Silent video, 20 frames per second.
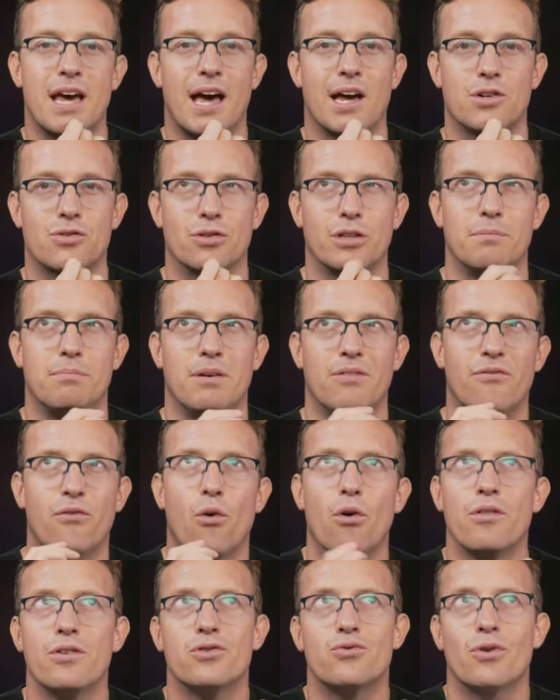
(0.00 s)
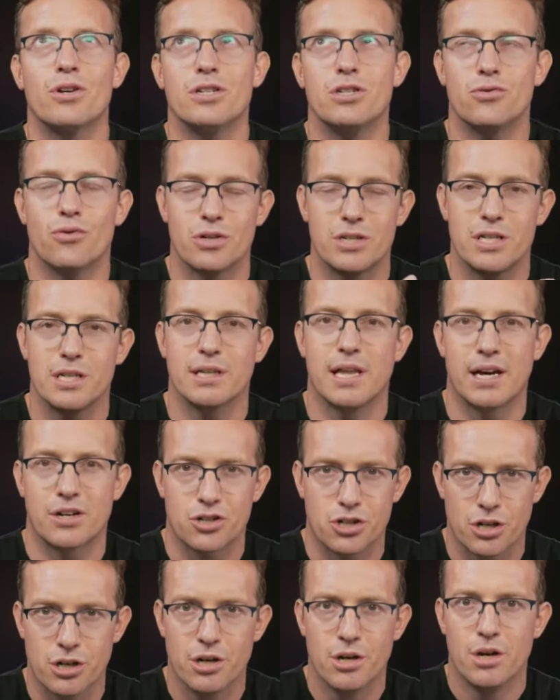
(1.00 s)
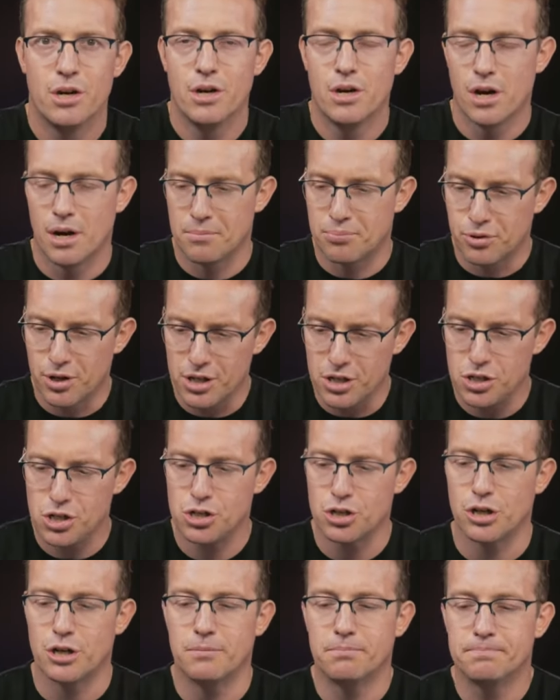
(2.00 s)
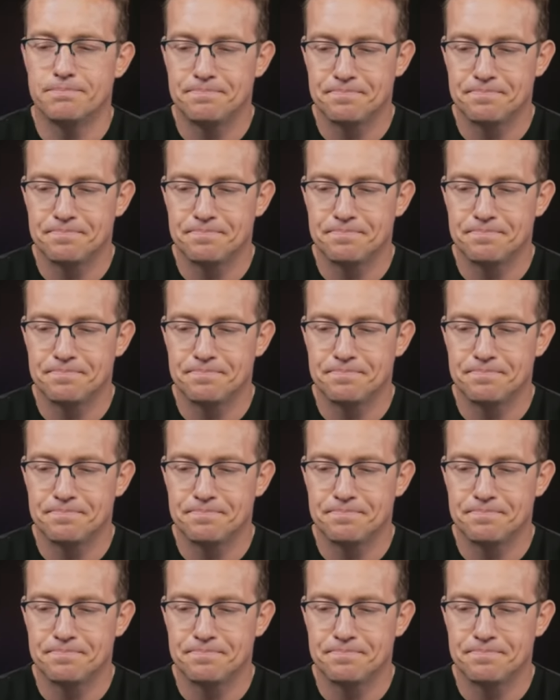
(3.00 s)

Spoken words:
actually, before the 2020 election. I'm pretty sure.